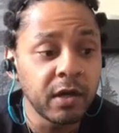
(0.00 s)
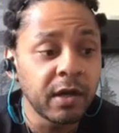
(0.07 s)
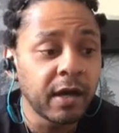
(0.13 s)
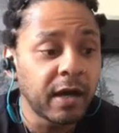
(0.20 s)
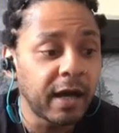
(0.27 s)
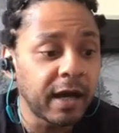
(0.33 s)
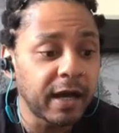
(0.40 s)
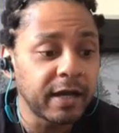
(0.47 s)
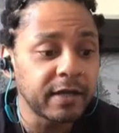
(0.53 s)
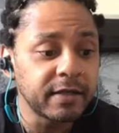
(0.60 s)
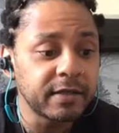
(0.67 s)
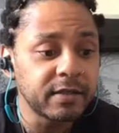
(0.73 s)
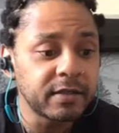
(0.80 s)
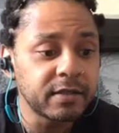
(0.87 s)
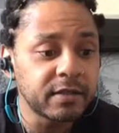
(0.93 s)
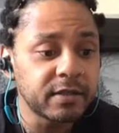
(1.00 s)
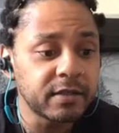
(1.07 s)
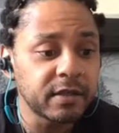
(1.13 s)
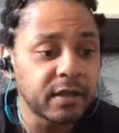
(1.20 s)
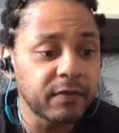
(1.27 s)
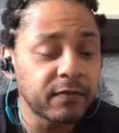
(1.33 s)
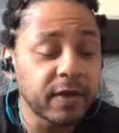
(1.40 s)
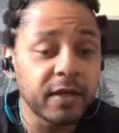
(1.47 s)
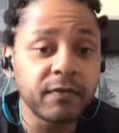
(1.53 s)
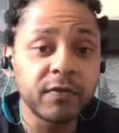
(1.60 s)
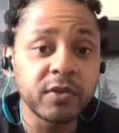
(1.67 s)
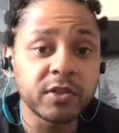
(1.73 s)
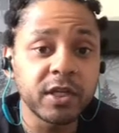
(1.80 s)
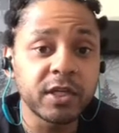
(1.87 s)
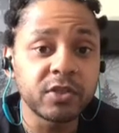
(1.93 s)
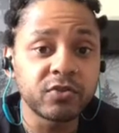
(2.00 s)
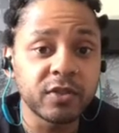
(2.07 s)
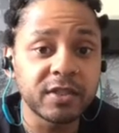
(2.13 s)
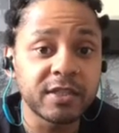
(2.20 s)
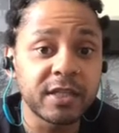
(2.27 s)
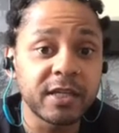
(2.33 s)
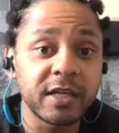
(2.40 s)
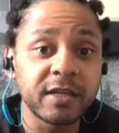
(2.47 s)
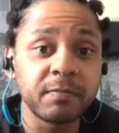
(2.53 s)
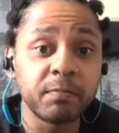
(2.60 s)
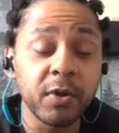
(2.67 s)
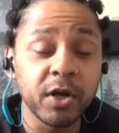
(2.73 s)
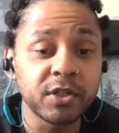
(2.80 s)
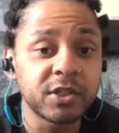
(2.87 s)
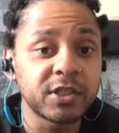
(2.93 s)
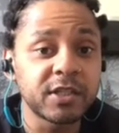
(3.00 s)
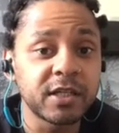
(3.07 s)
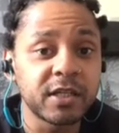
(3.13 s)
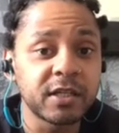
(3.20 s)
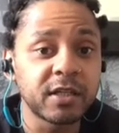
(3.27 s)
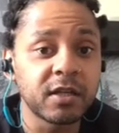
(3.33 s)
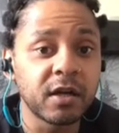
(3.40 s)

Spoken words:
And if any of you are interested in purchasing